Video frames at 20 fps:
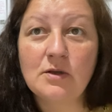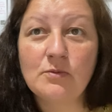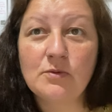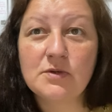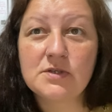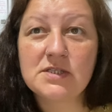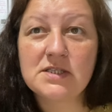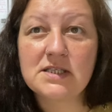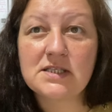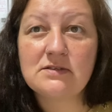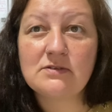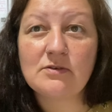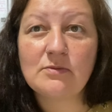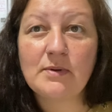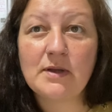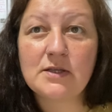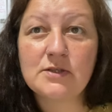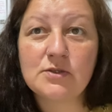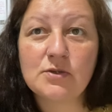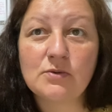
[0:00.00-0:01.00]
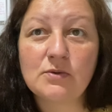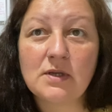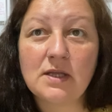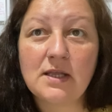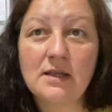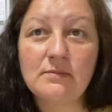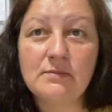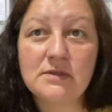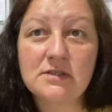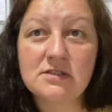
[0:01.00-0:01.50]
Wasn't there something about a
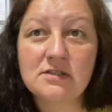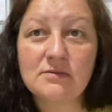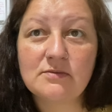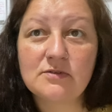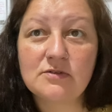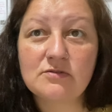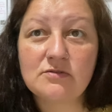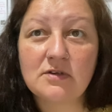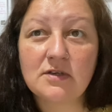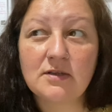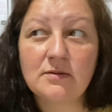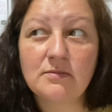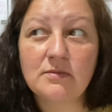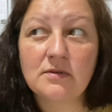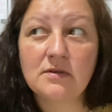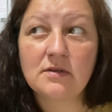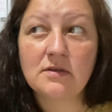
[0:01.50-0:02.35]
donkey in Midsummer's Dream?